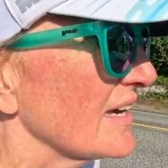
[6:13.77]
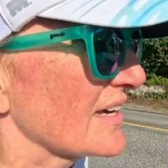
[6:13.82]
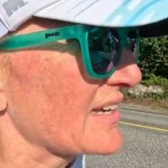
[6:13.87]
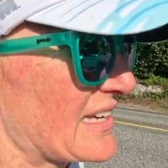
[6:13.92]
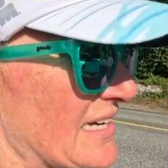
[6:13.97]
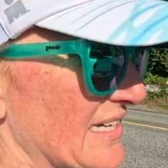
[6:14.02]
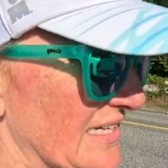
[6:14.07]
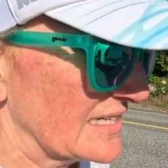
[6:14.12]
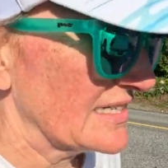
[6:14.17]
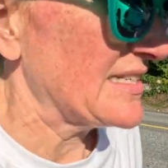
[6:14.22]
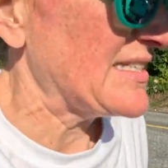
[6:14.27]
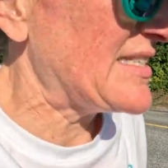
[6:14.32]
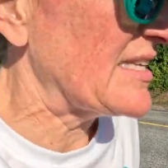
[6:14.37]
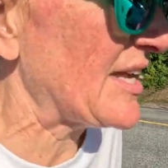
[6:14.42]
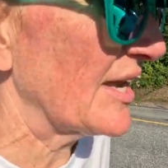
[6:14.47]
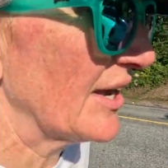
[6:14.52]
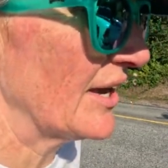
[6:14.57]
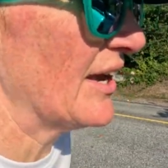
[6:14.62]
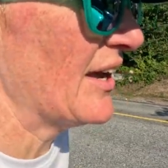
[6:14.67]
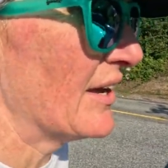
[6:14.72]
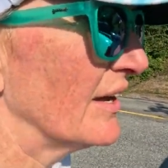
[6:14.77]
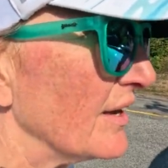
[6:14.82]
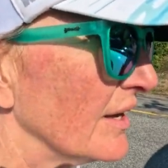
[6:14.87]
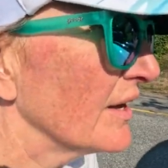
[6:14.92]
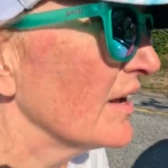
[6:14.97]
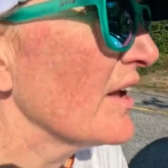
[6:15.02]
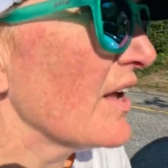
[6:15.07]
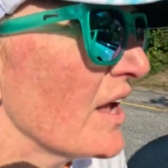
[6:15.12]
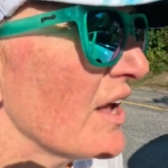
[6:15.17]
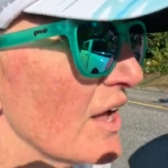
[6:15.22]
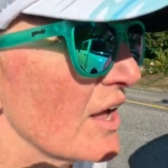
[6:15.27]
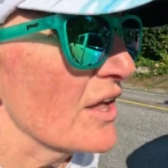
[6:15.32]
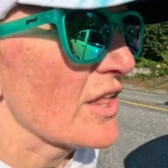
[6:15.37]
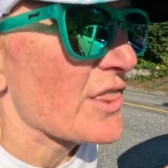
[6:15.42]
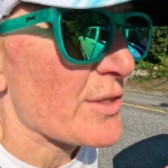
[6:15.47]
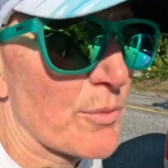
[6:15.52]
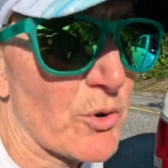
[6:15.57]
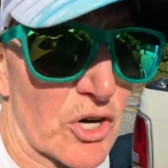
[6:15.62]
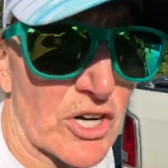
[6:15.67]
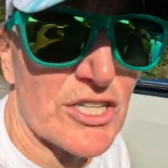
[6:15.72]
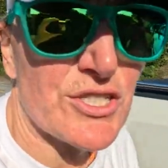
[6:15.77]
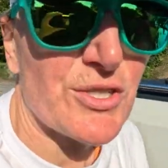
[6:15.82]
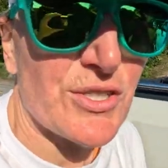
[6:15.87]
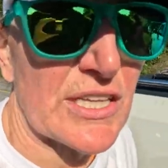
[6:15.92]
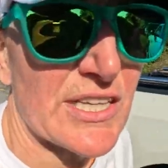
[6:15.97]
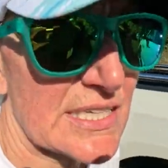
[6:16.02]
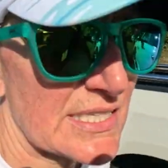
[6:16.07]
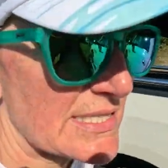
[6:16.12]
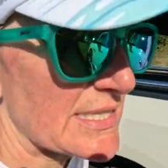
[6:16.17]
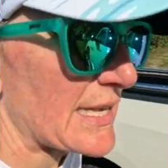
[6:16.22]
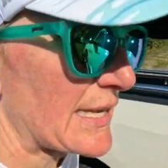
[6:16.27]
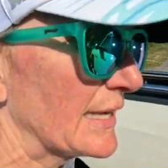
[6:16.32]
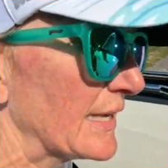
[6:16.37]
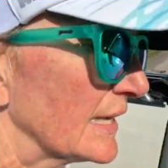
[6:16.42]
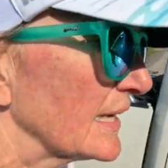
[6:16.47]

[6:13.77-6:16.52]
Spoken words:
Because the more I do this,